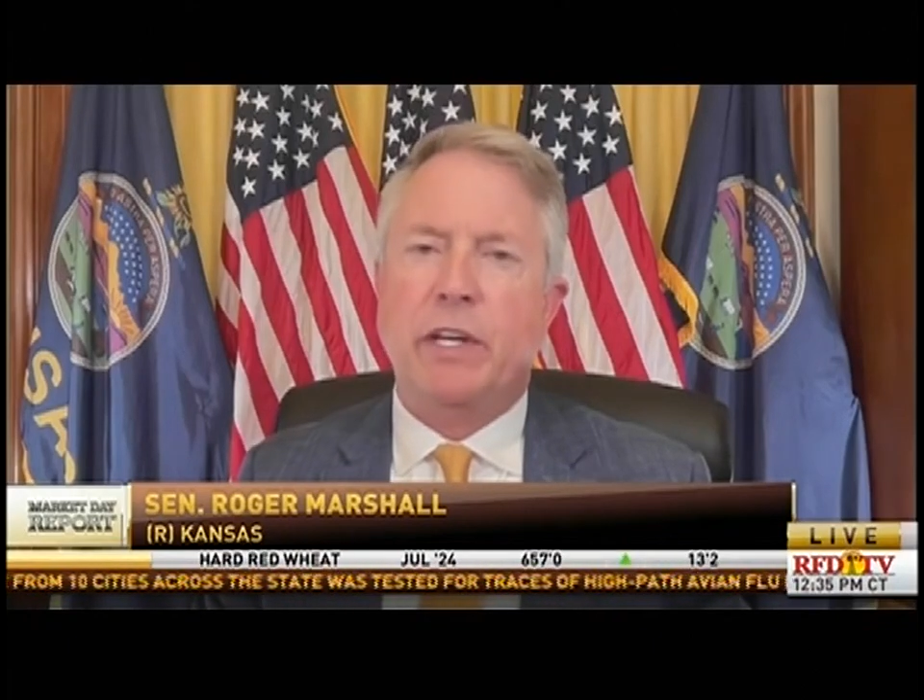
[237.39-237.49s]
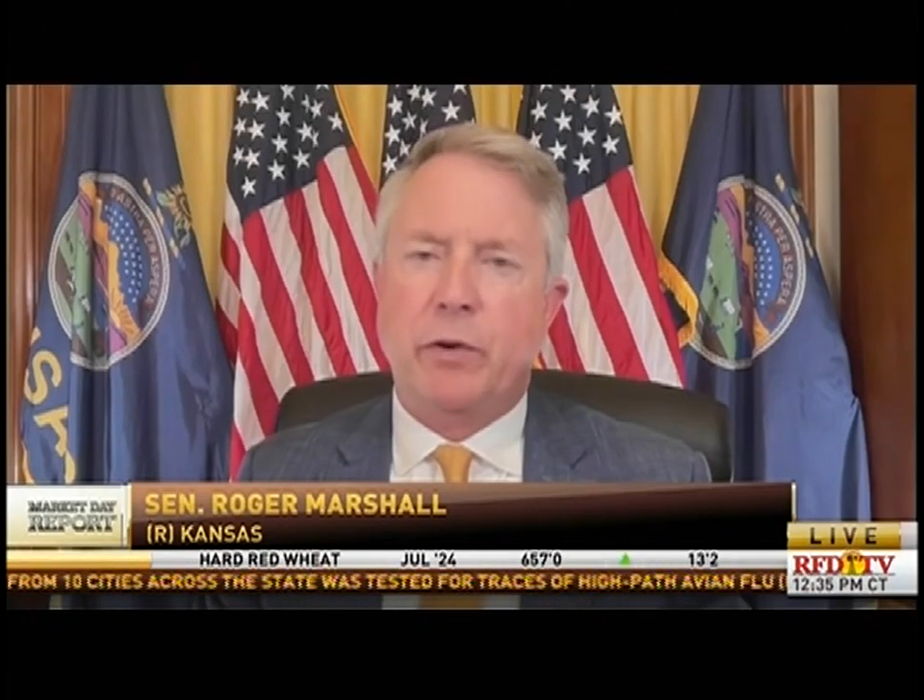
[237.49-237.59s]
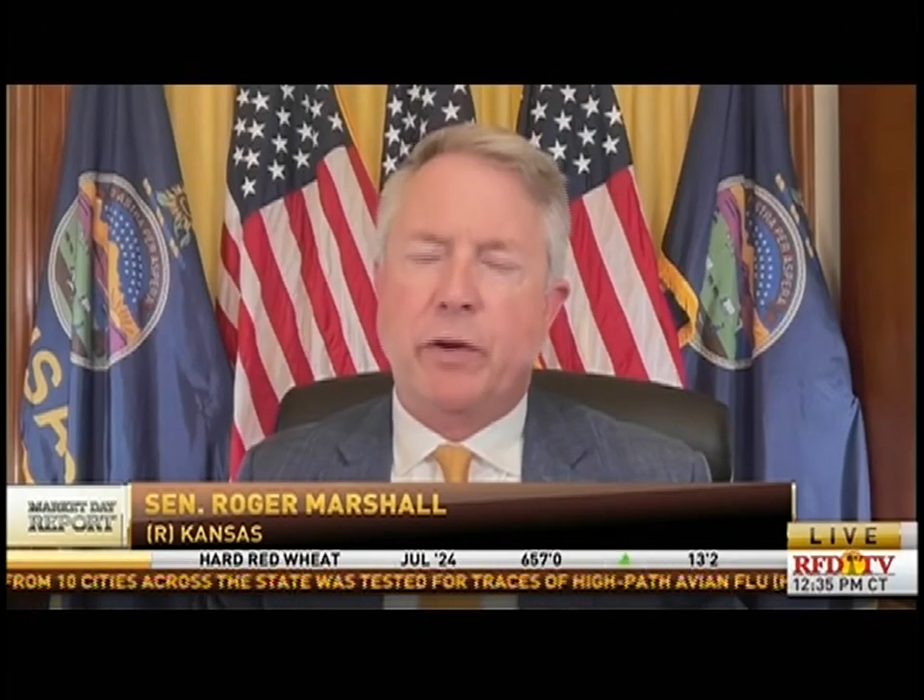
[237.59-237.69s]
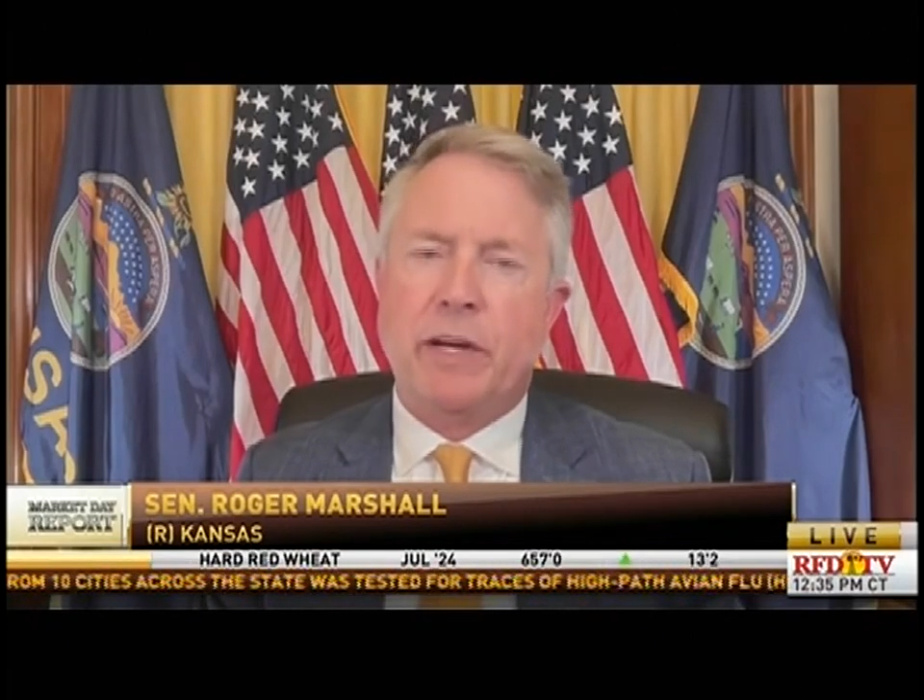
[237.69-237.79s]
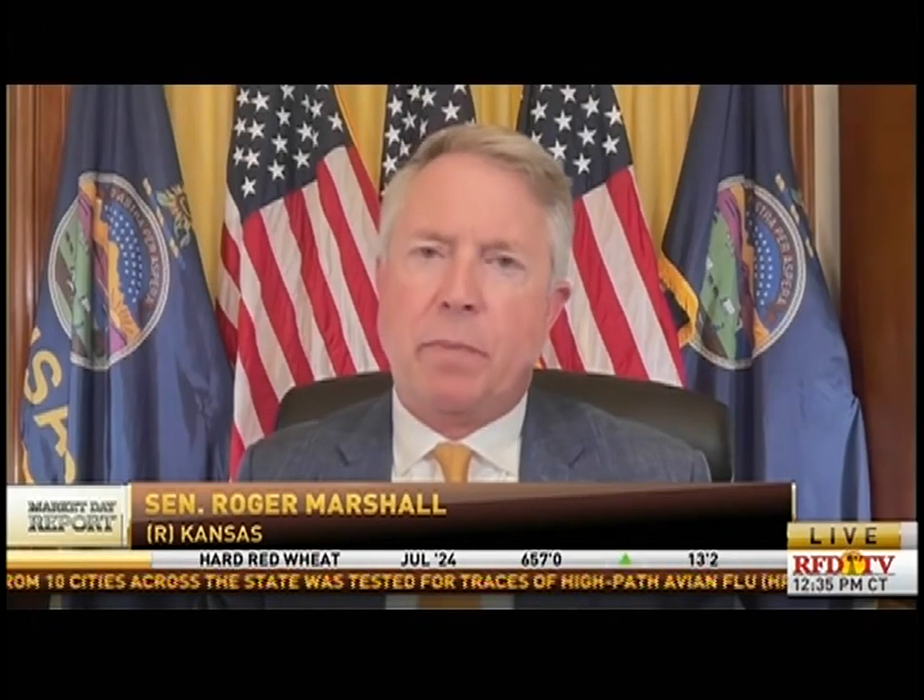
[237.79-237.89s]

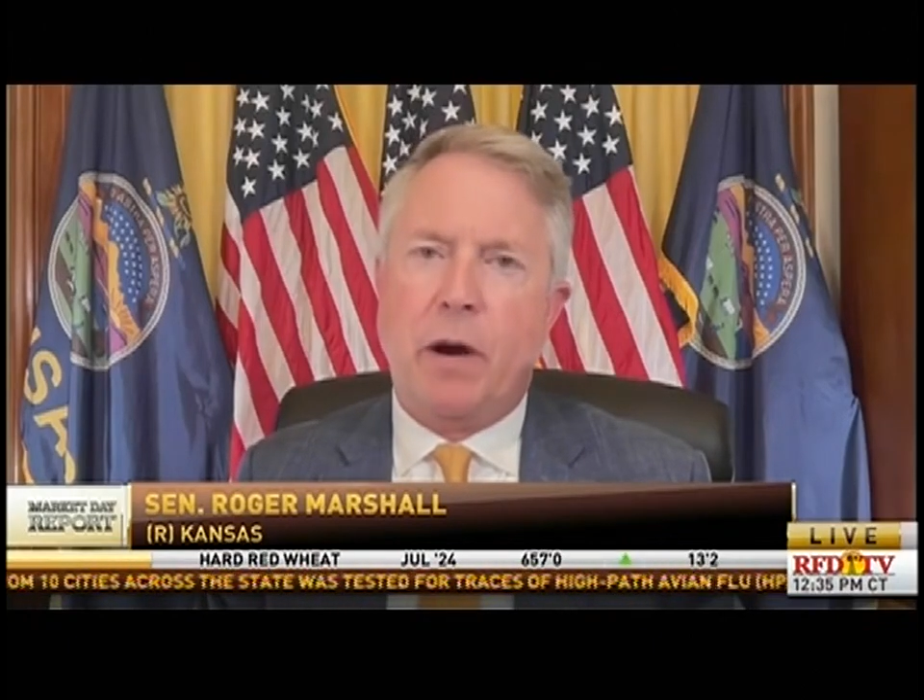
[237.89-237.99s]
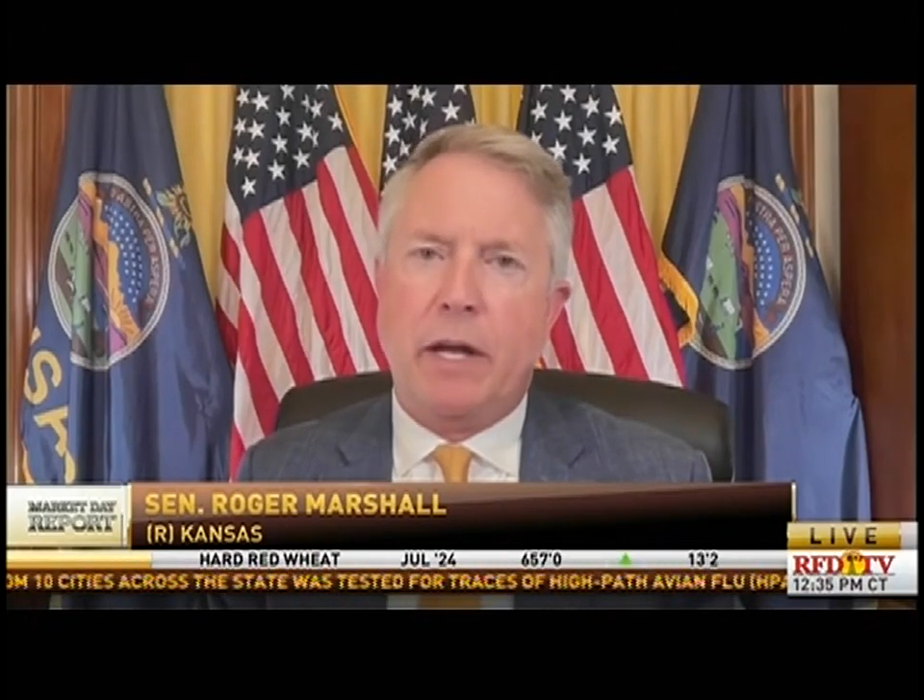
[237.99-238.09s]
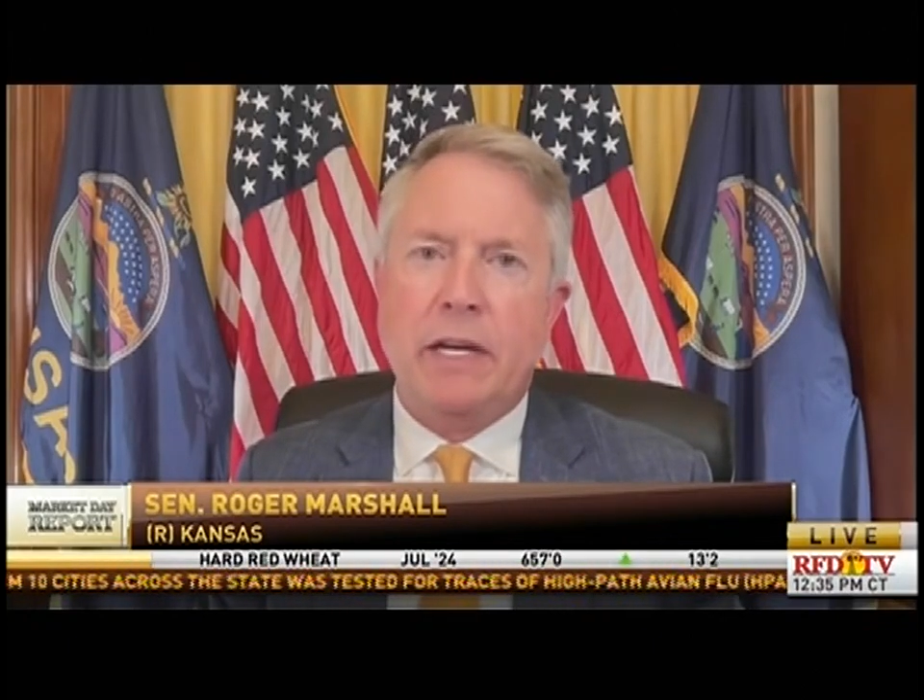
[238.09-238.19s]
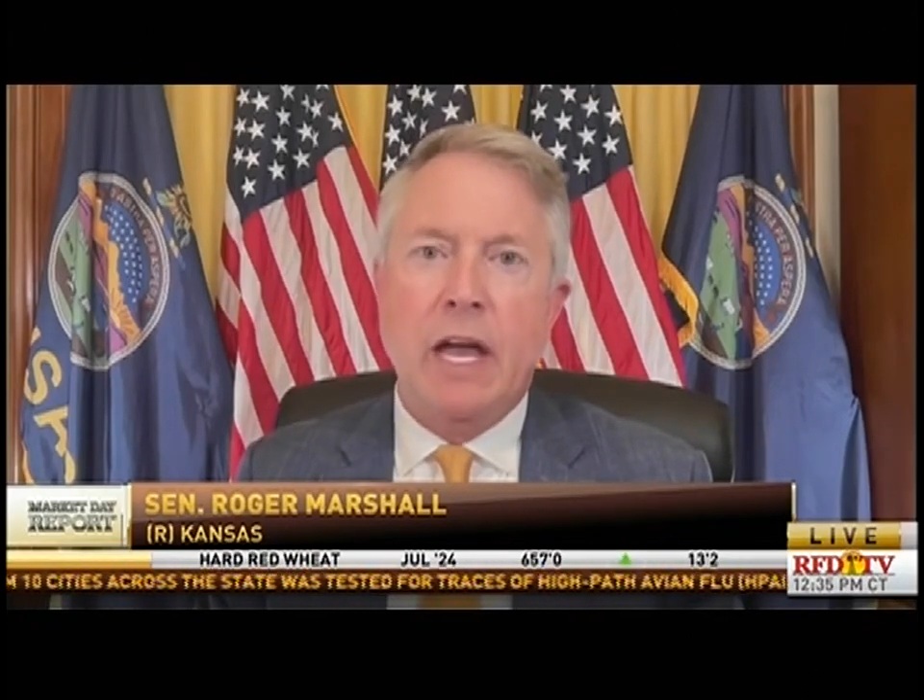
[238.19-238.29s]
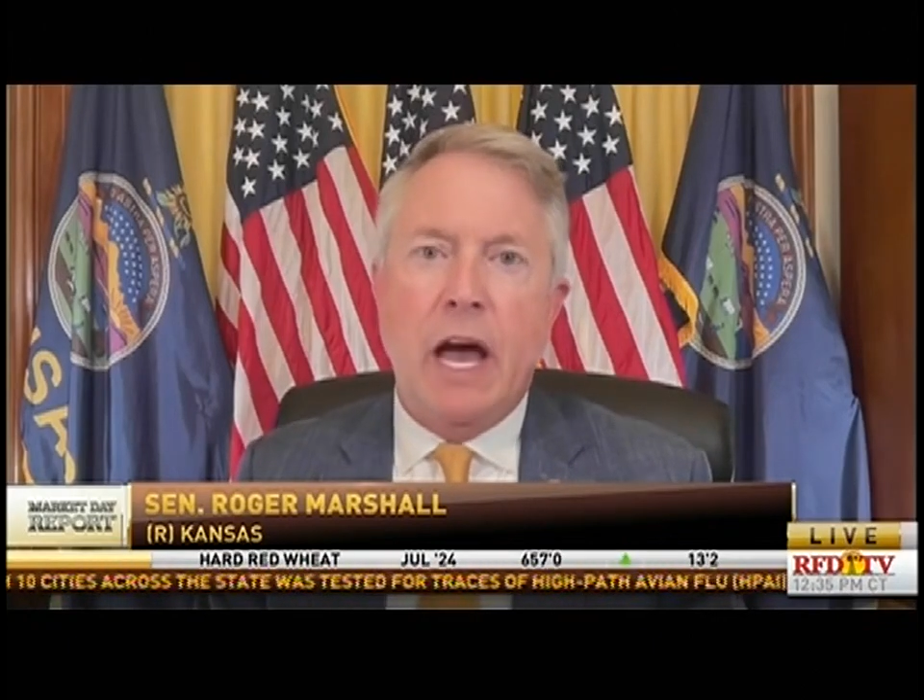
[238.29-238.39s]
agree
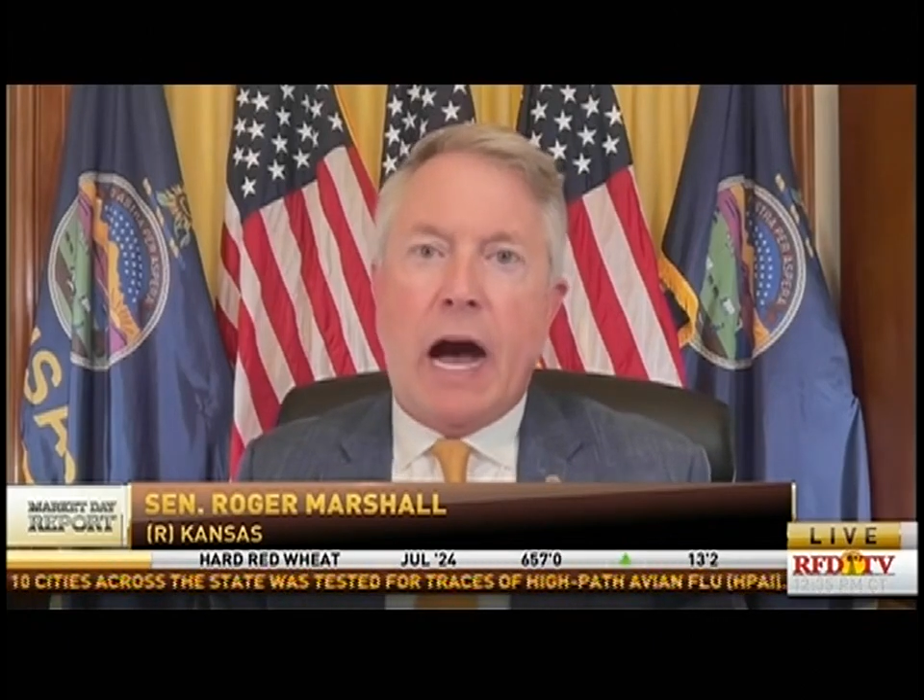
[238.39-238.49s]
upon.